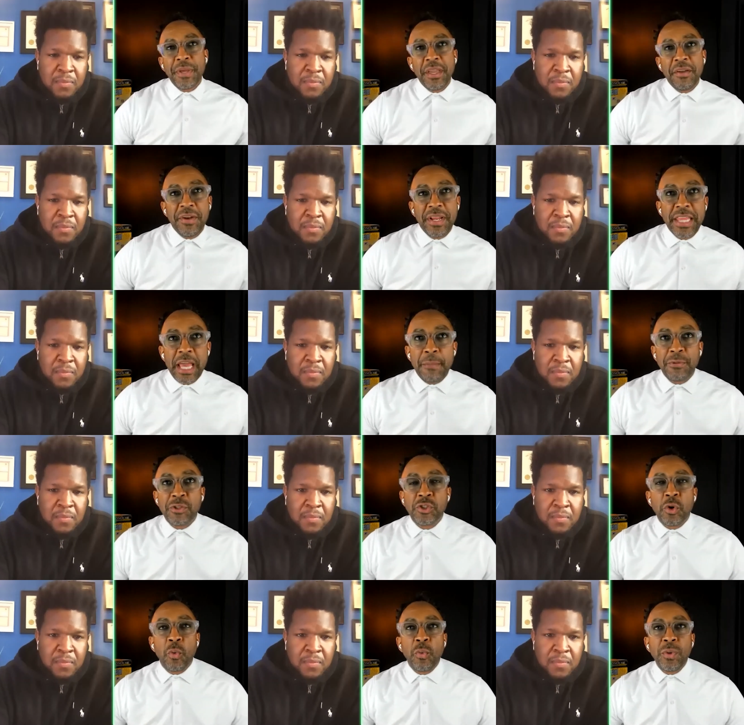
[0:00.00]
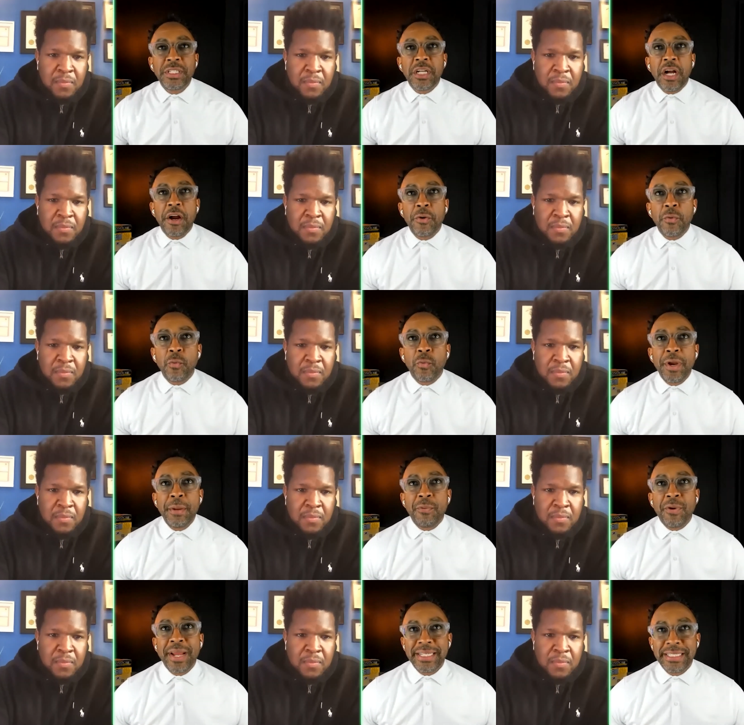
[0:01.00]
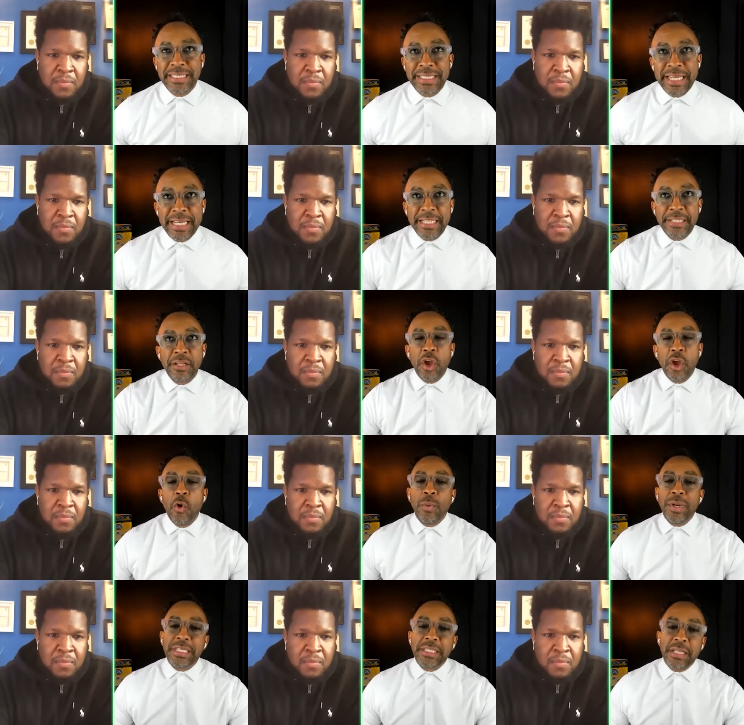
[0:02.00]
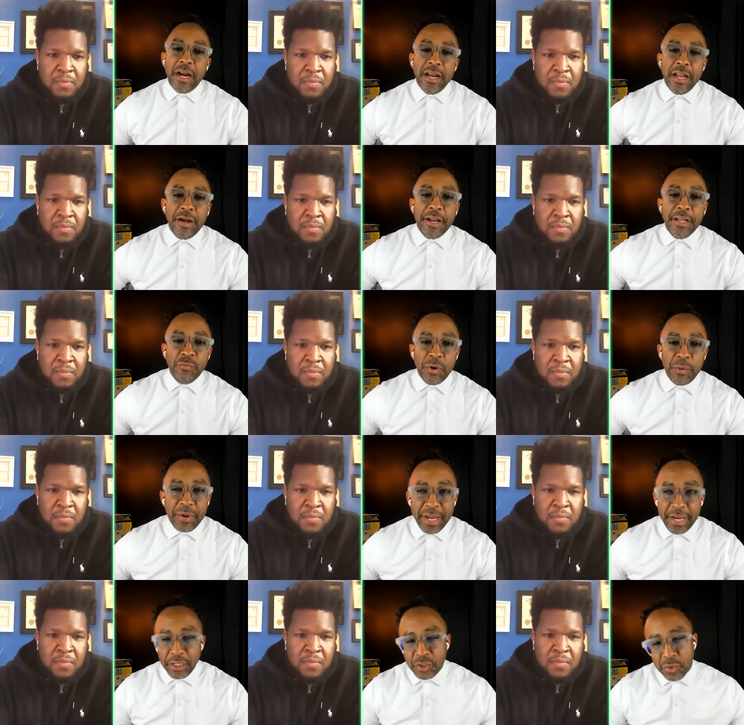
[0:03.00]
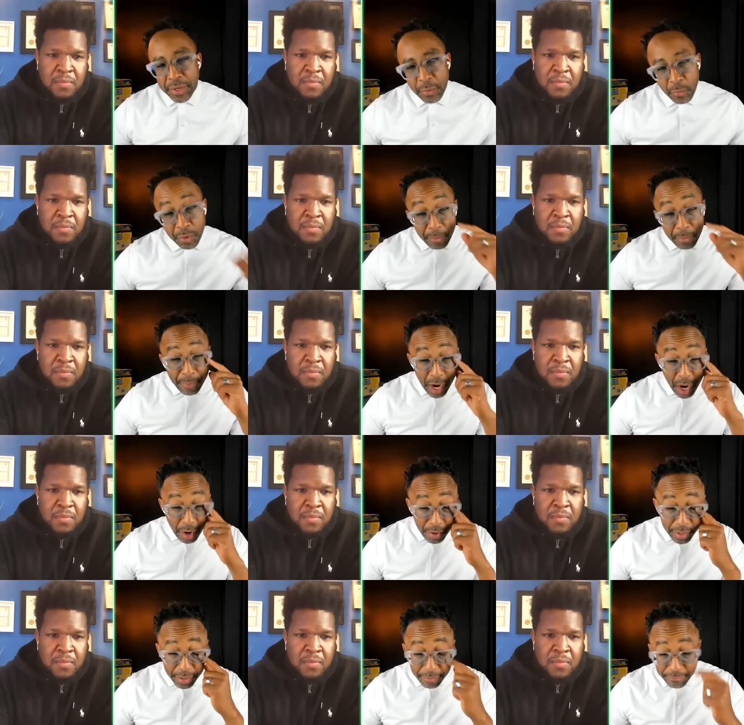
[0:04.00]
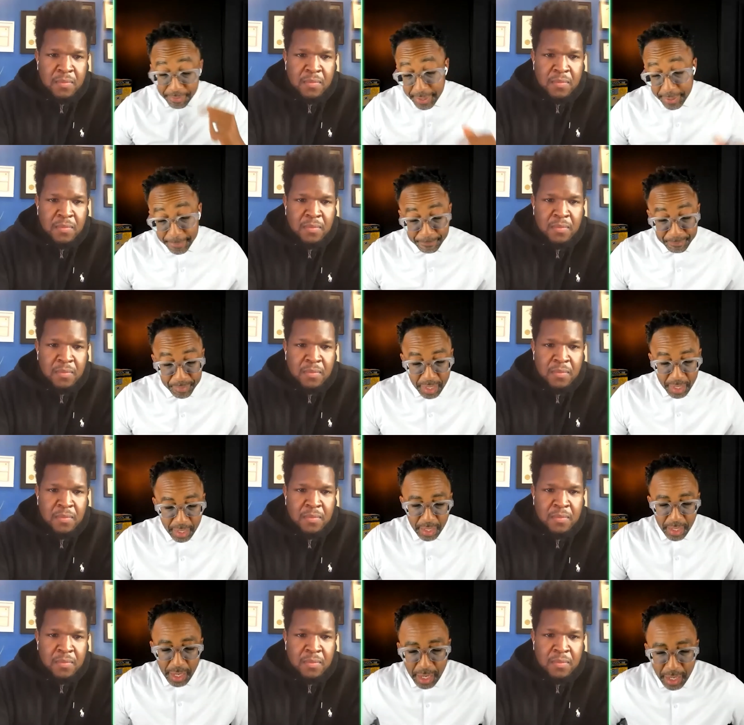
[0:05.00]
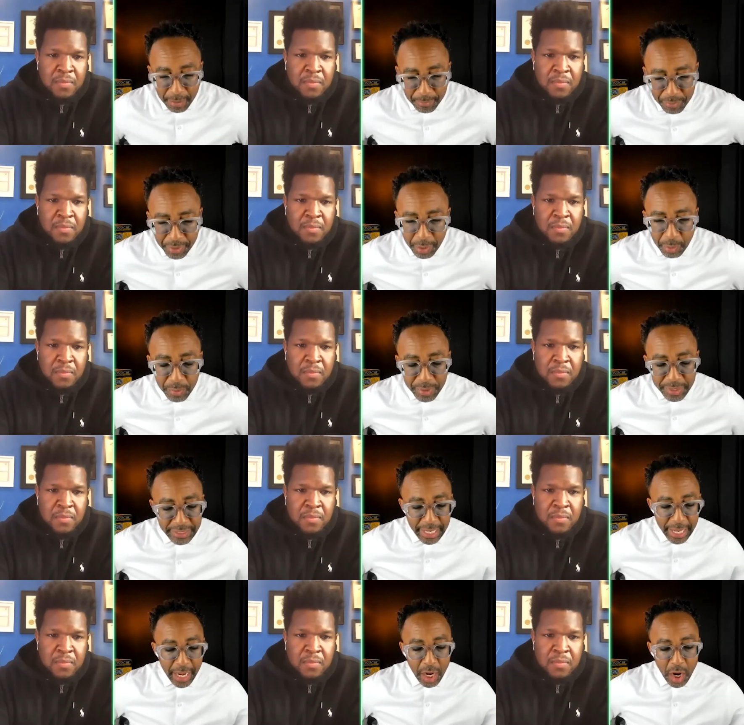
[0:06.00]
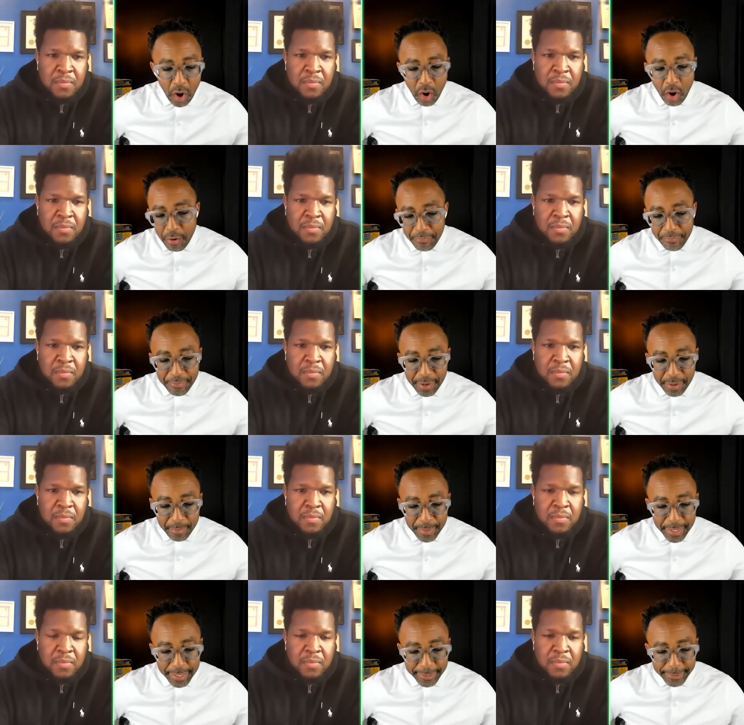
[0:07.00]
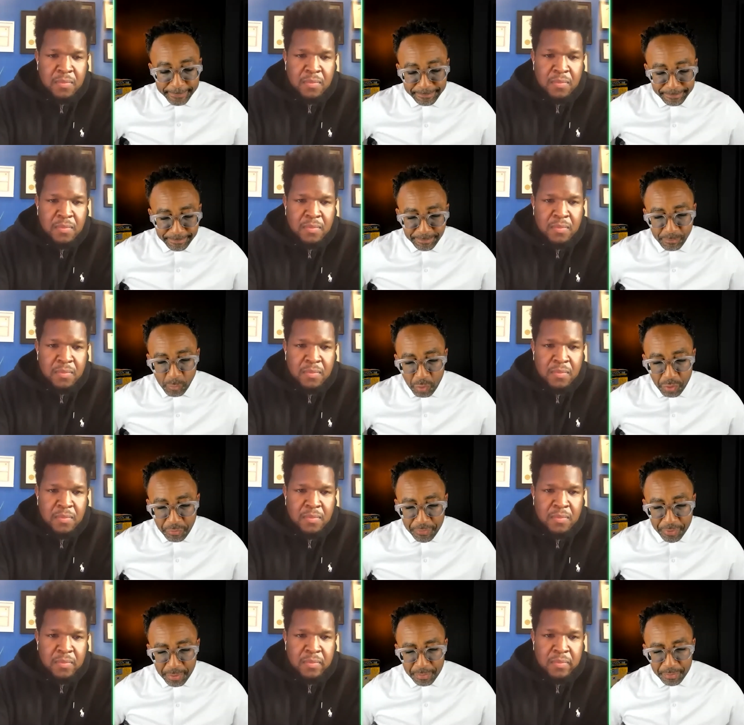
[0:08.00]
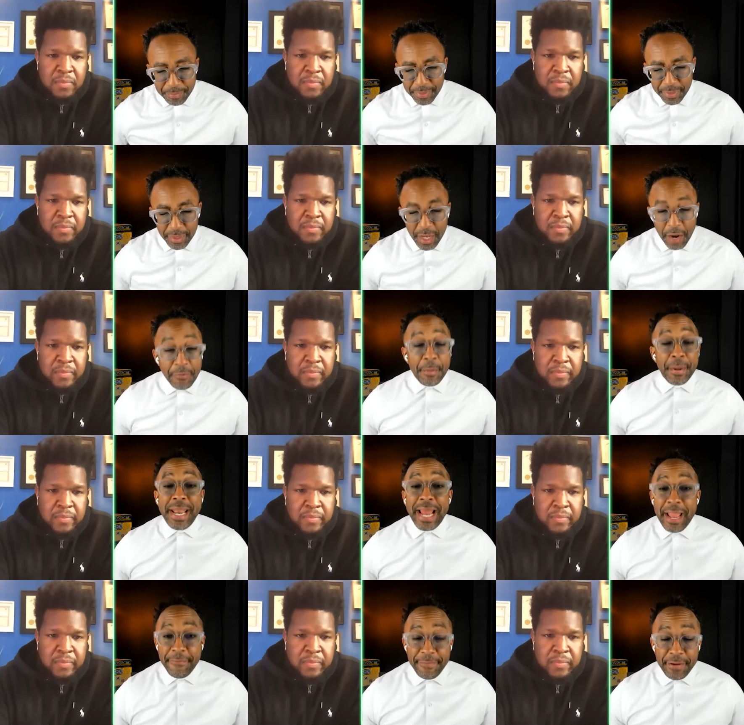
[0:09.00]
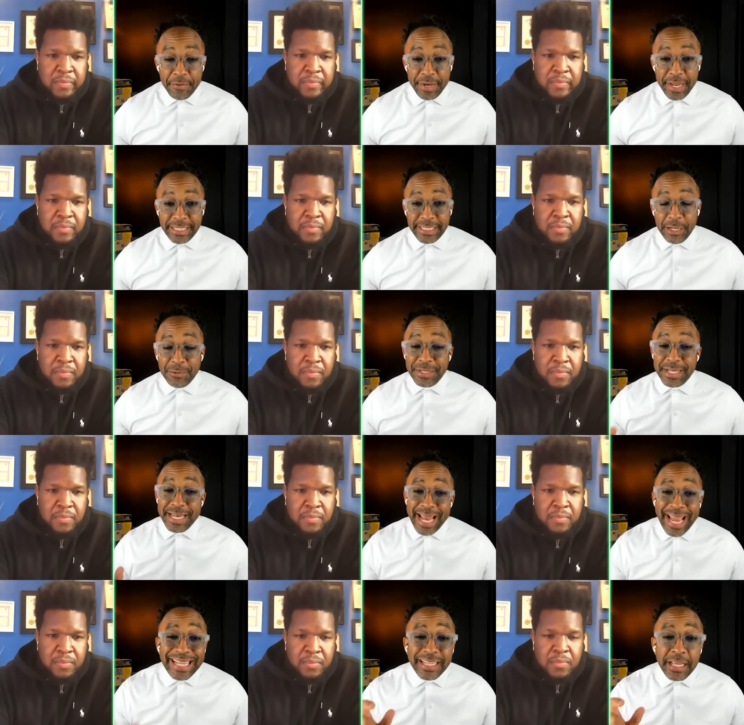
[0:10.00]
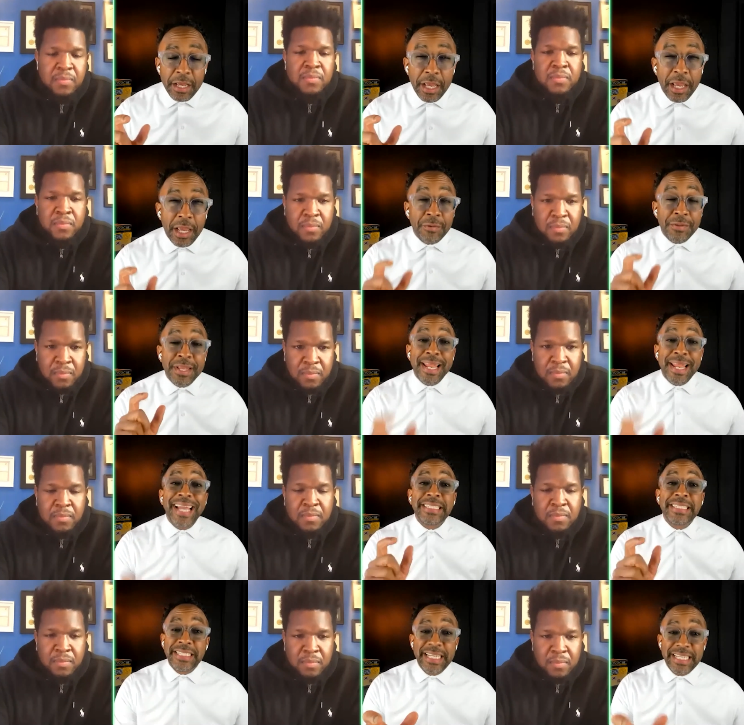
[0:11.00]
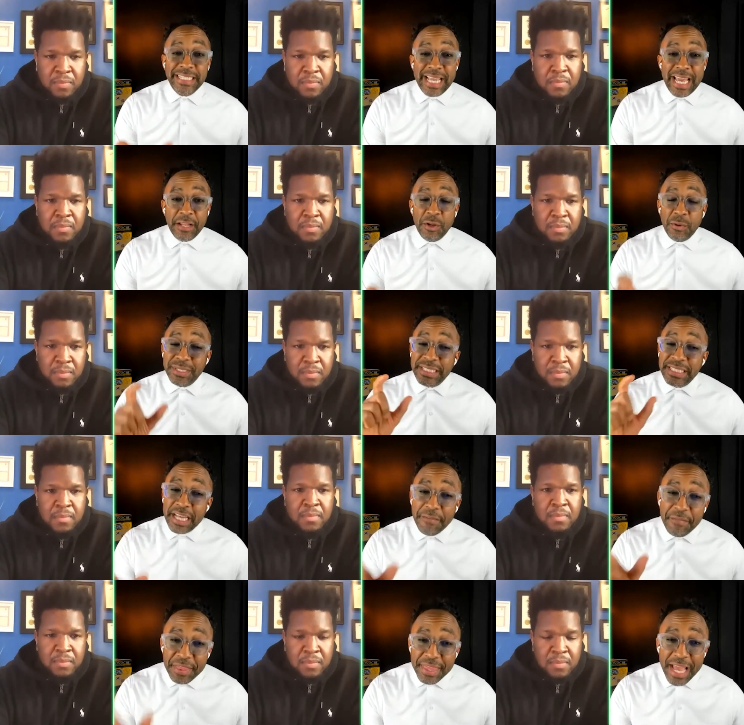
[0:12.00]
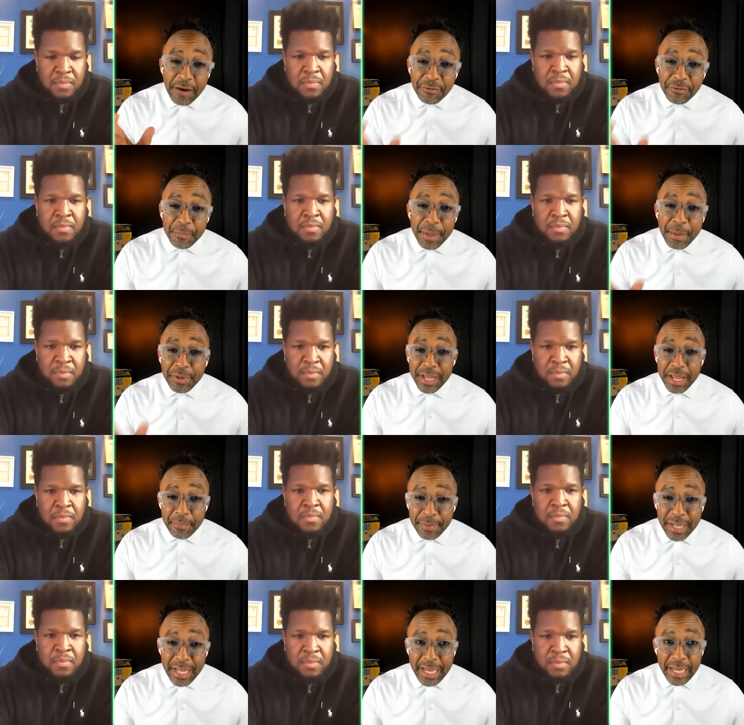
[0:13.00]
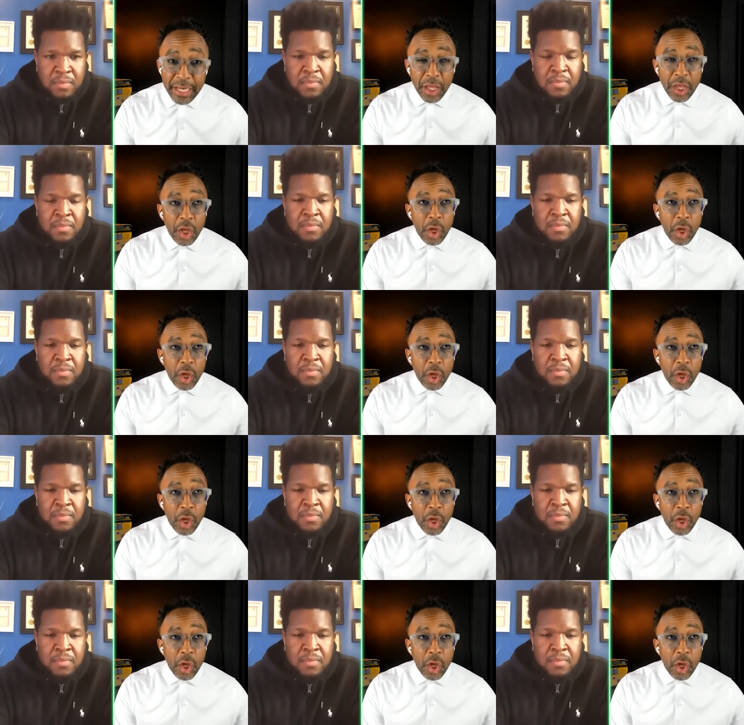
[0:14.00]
Speaker 1: gonna give an example. So when we started Rebrand Cities, we started out as Rebrand Detroit, and we were a part of, um, um, so there was a call from, uh, or the, from, from the Knight Foundation. It was a Knight, It was the Knight City Challenge. There were seven thousand people that applied.